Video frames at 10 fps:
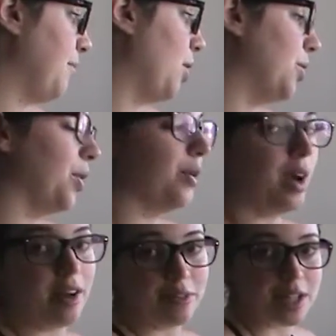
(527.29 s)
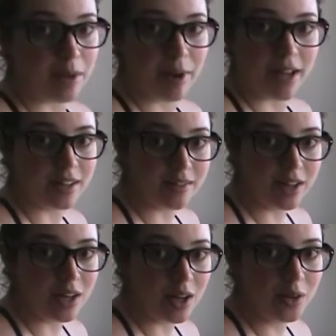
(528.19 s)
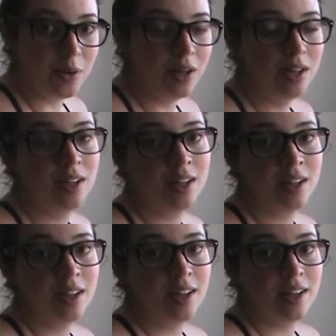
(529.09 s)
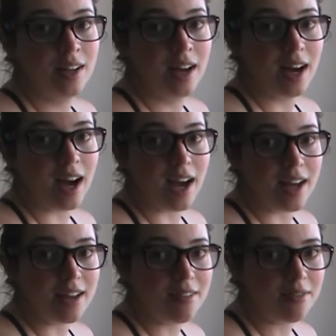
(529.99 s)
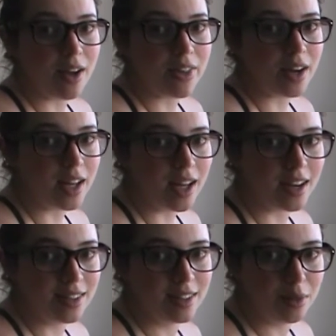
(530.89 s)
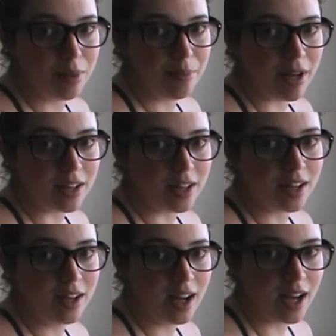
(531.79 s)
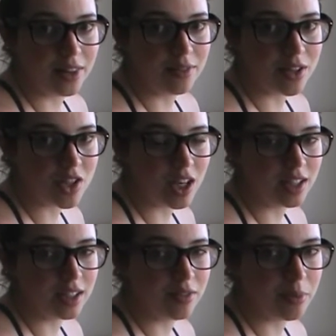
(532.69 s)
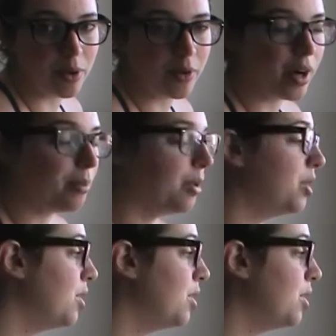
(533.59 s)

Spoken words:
Although every time I edit a video, I find that I get a little bit better at the functionality of the program.